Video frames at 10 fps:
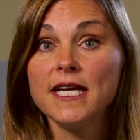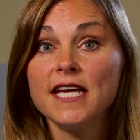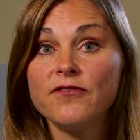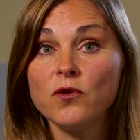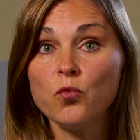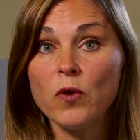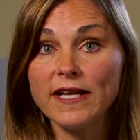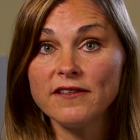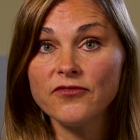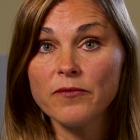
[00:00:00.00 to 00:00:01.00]
If you
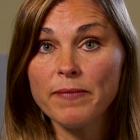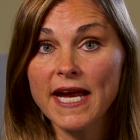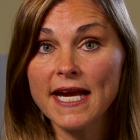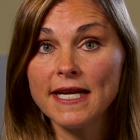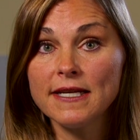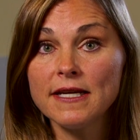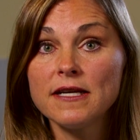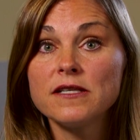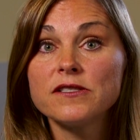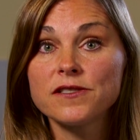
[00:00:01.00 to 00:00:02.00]
wince from pain,
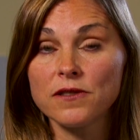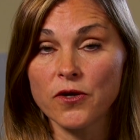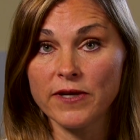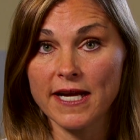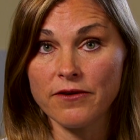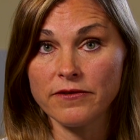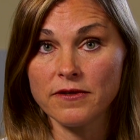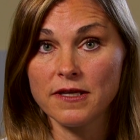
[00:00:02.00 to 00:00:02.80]
slow down.